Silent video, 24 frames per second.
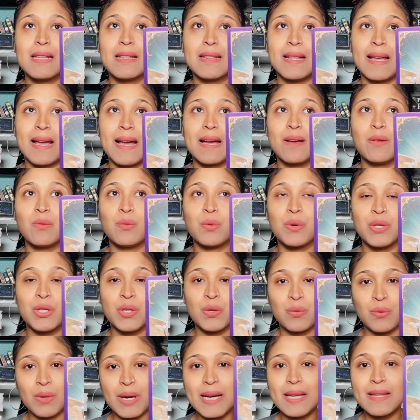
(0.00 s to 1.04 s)
that when
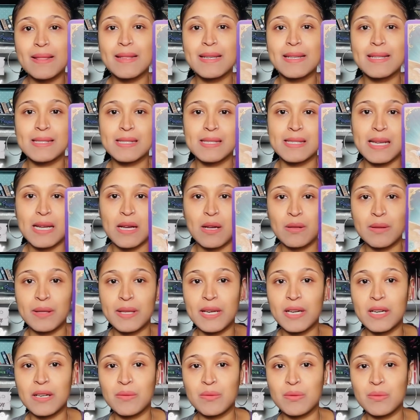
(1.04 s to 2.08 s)
you write things down,
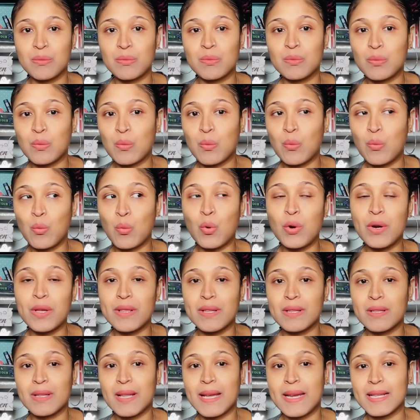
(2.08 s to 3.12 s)
they are more
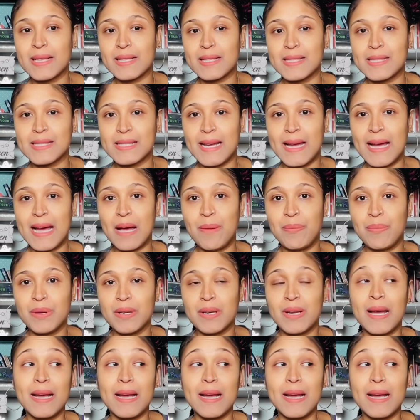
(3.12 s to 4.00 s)
than likely to happen.